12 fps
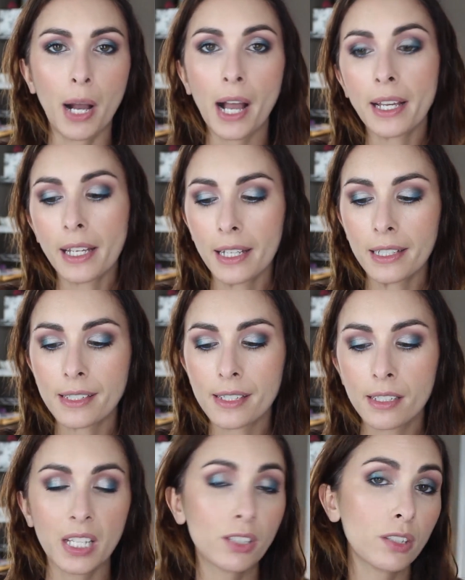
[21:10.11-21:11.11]
buy
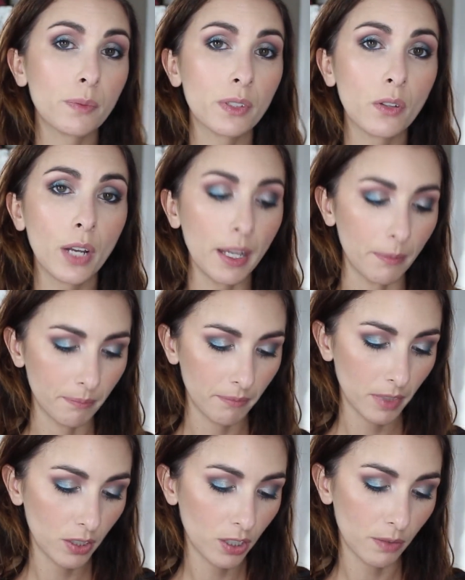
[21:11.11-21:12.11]
it. It just was okay.
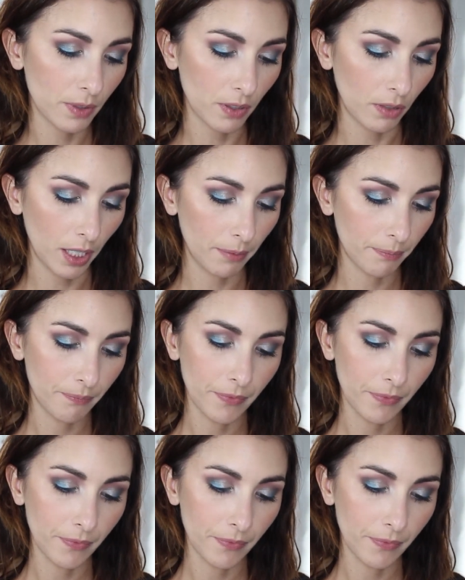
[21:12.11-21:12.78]
It just was okay.